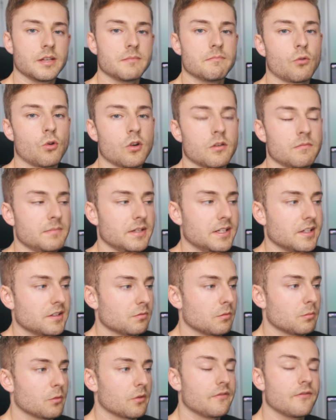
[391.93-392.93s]
important because
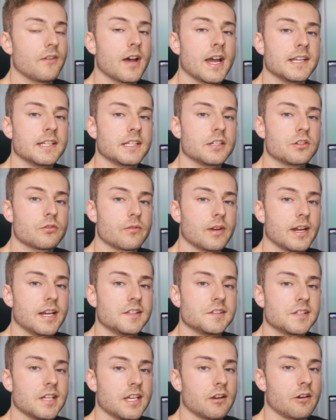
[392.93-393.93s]
when we're finding
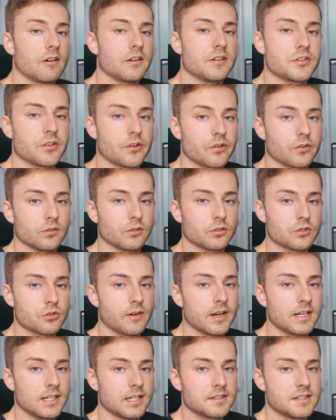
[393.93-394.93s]
trades in our internal
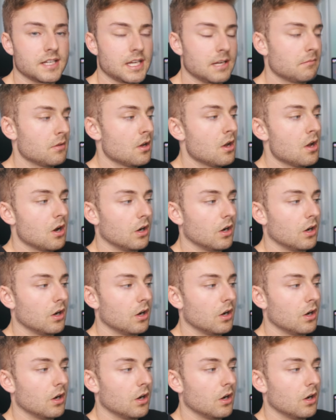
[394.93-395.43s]
trading team,